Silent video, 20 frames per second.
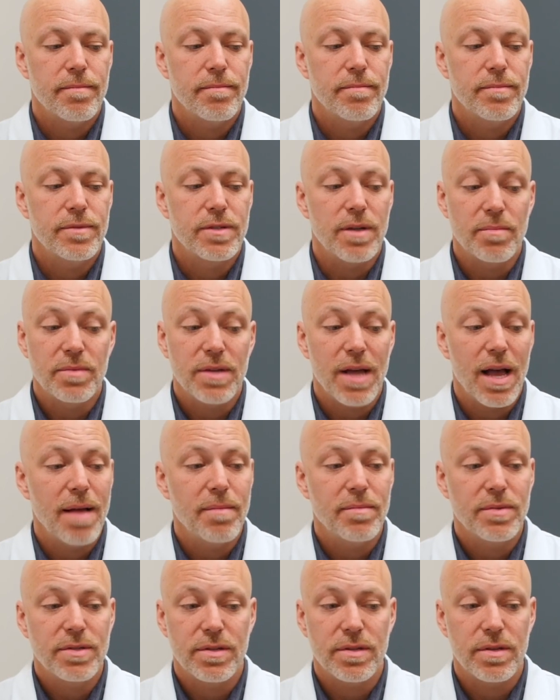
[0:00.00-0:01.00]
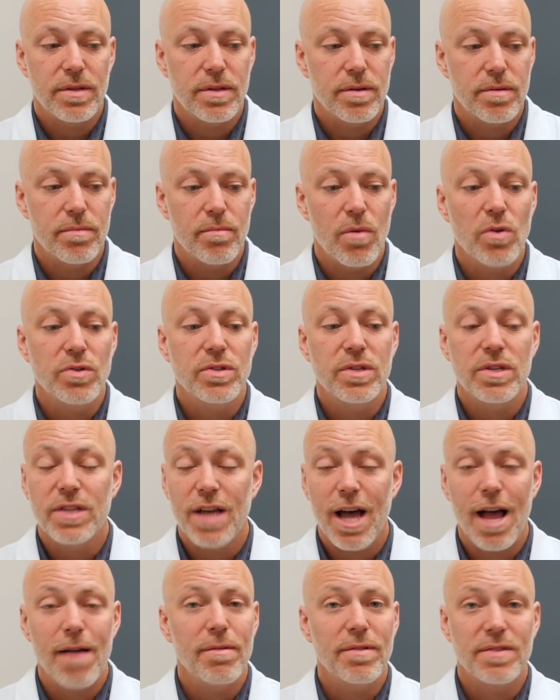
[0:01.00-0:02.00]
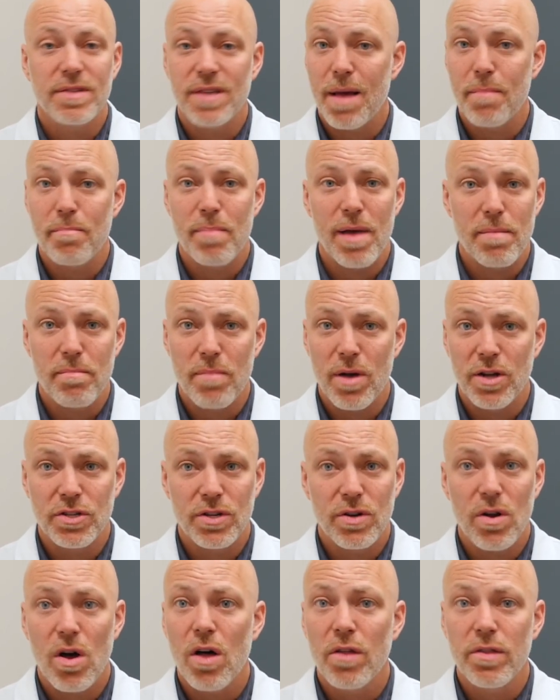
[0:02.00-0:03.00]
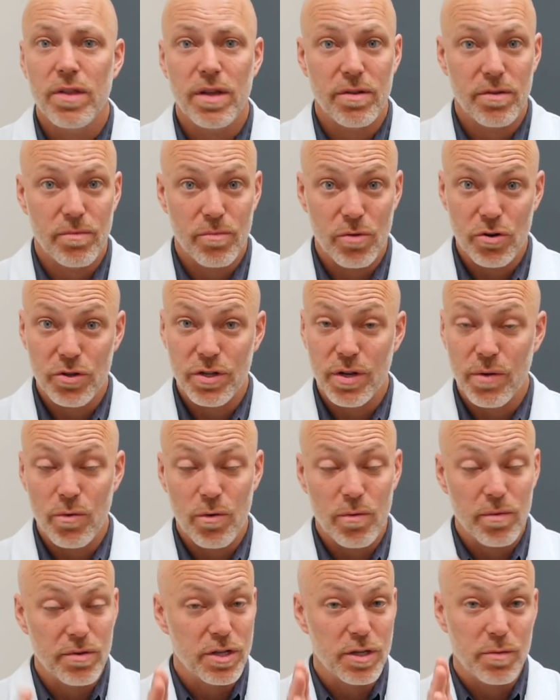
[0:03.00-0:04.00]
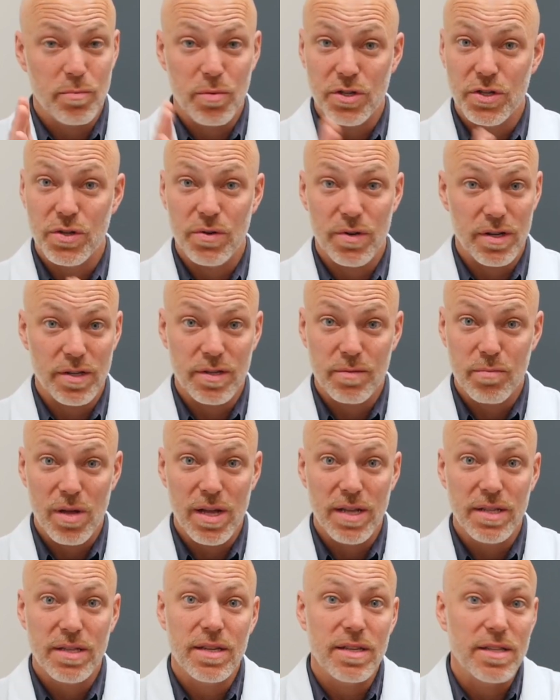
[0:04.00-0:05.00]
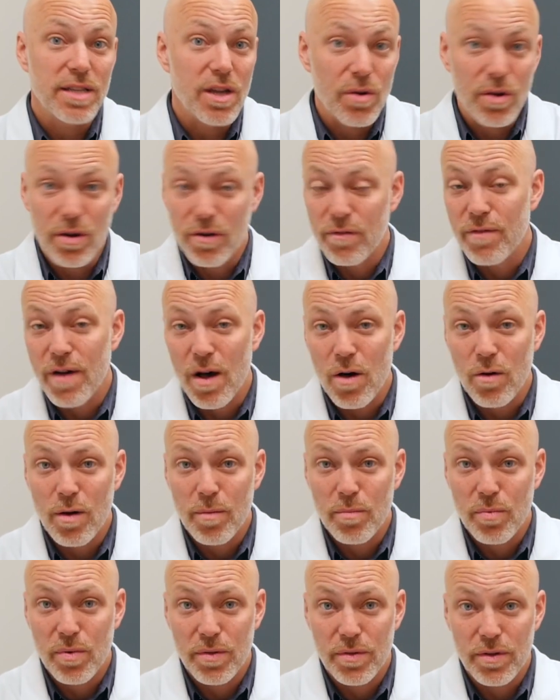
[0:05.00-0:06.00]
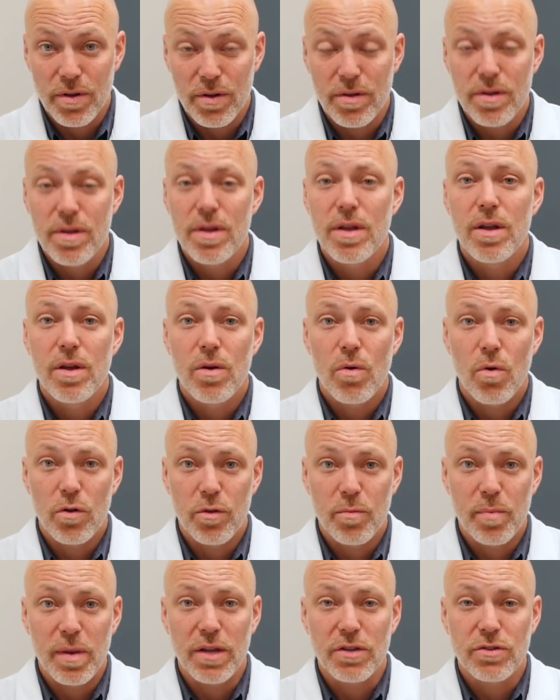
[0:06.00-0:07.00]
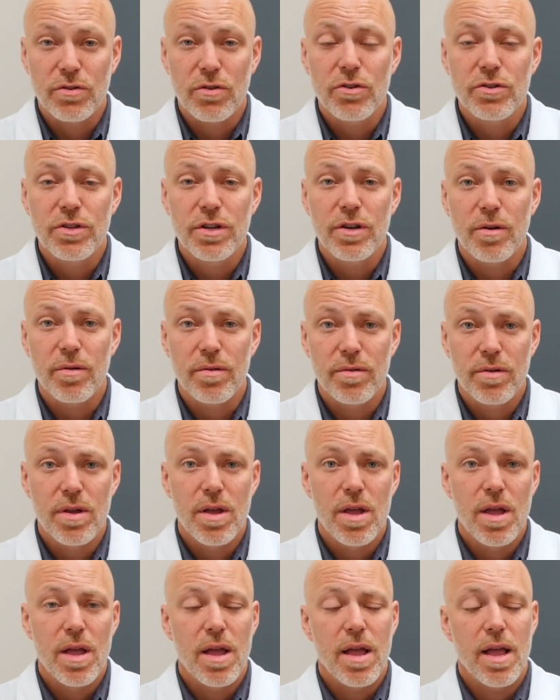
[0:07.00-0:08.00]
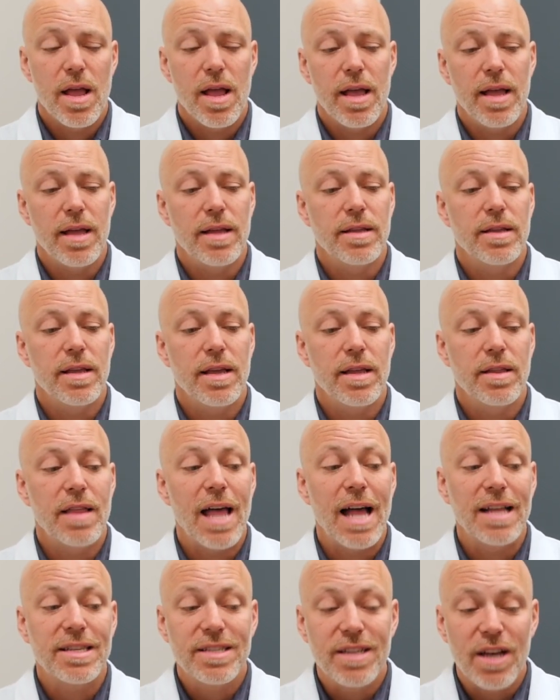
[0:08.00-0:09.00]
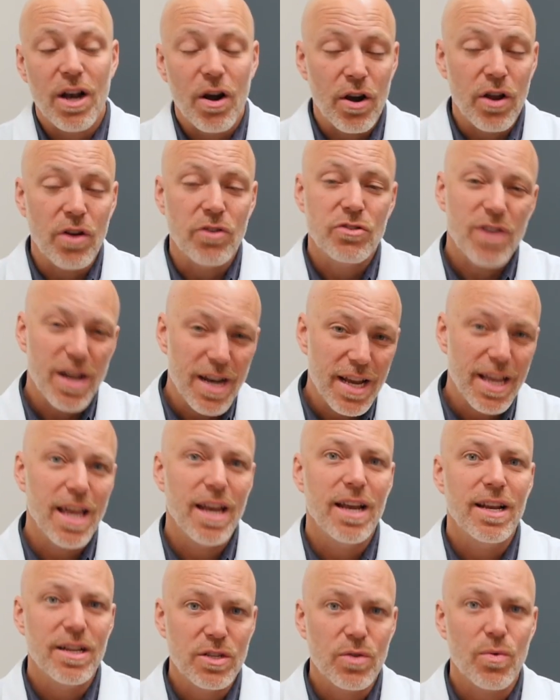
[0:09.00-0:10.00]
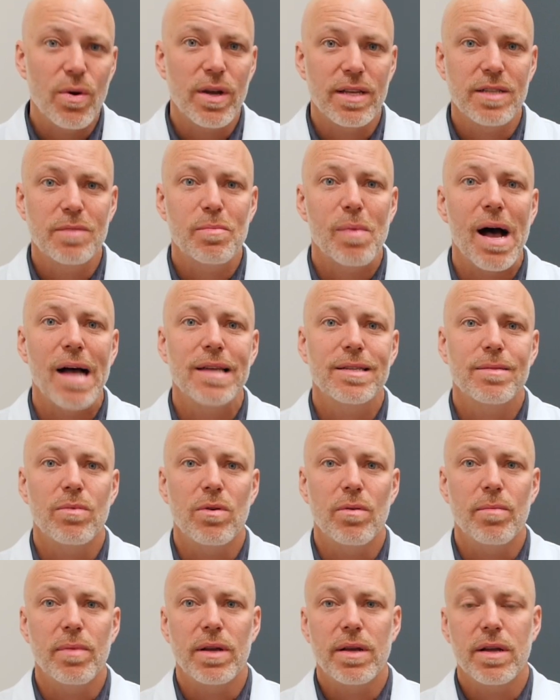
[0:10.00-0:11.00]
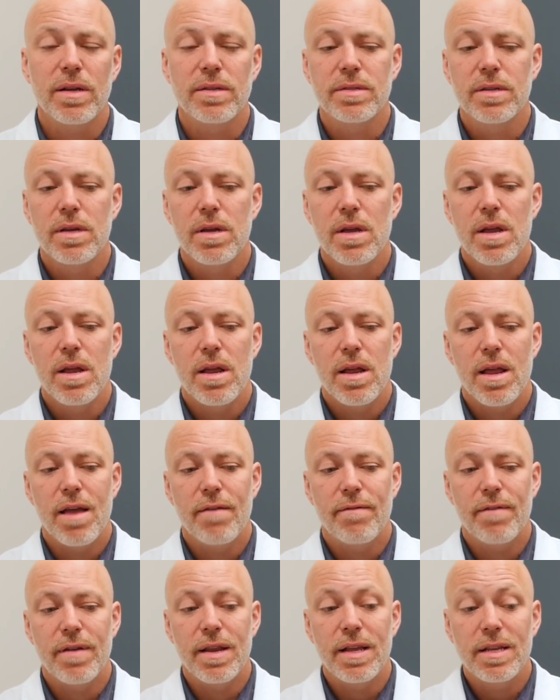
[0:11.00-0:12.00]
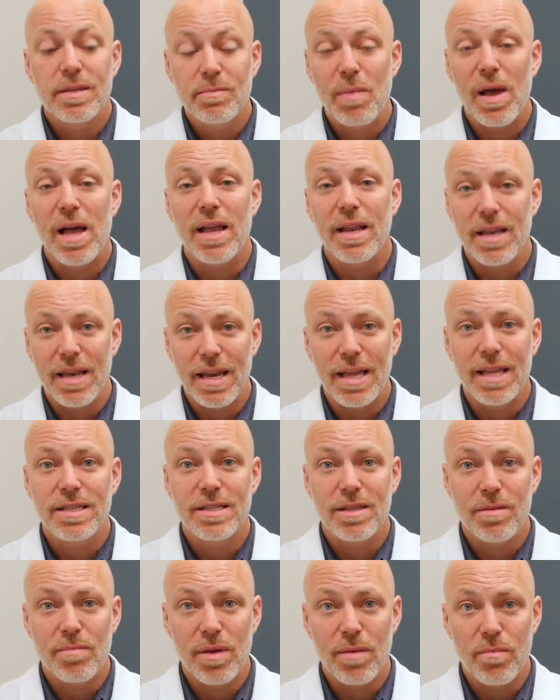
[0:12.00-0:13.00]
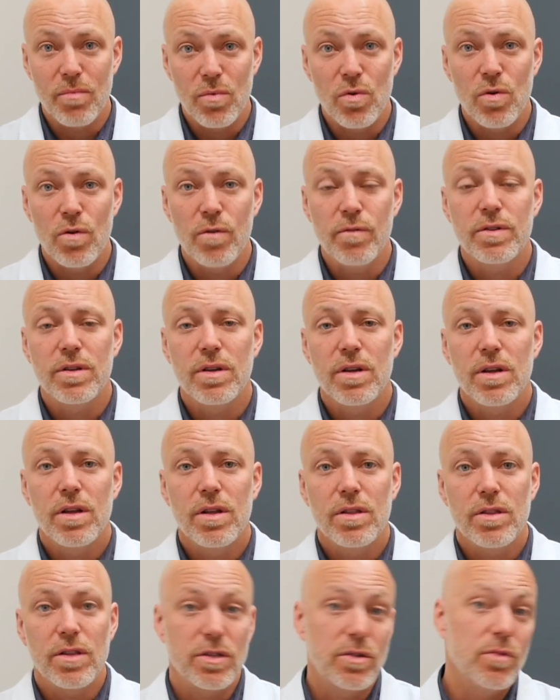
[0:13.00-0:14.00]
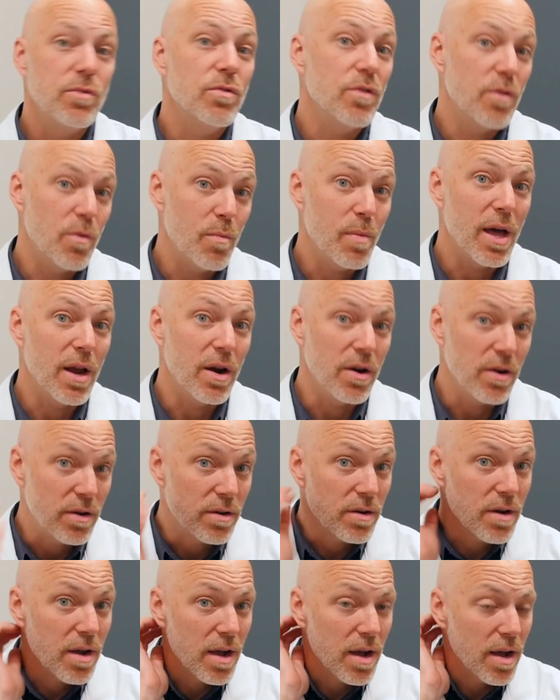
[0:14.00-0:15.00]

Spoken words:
Sometimes, most of the time, it's not bent much at all. The emergency room would just put you in a splint and tell you to follow up with a orthopedic surgeon, and in that scenario, try to get in as quick as possible, because if it is bent and needs to be moved, the sooner the better.